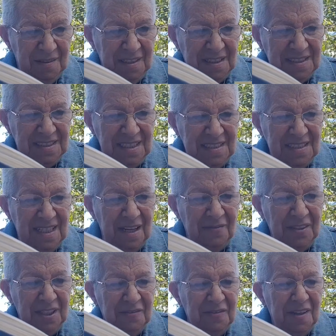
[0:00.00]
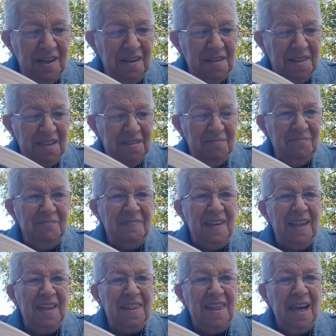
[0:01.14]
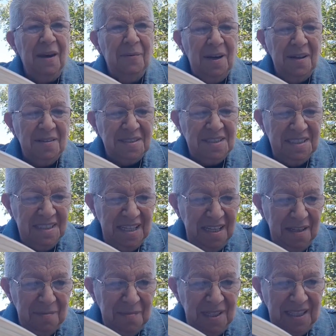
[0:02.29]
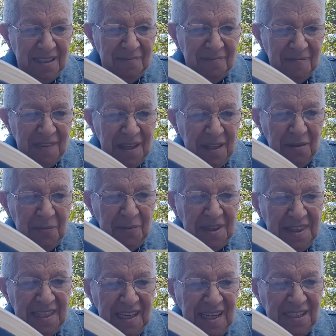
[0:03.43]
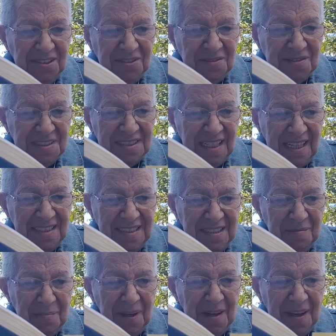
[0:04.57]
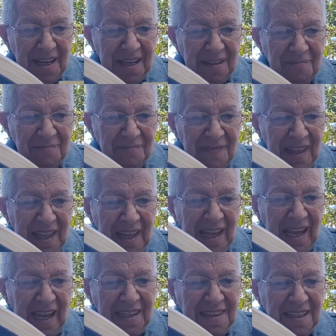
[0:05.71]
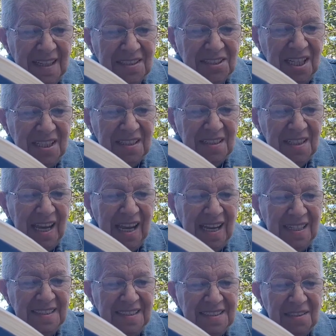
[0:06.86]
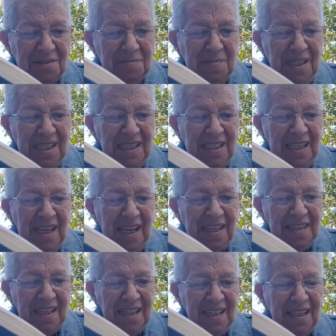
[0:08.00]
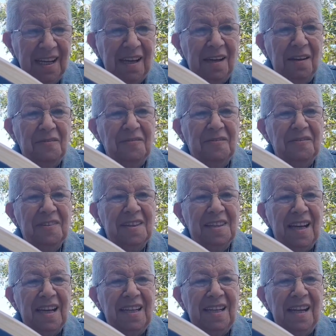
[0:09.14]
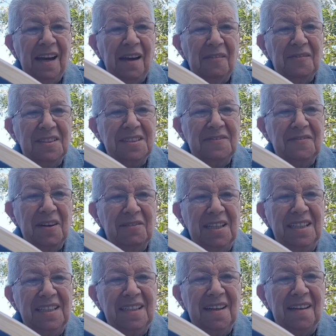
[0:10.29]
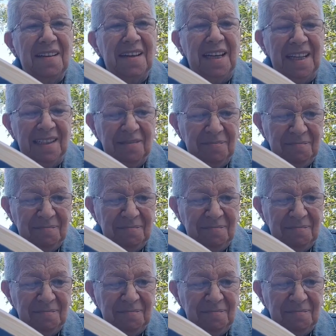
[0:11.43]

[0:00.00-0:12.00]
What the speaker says: it says, loving Father, thou art near me, with the angels standing by, and thy gentle hand is on me, and thy love is very nigh.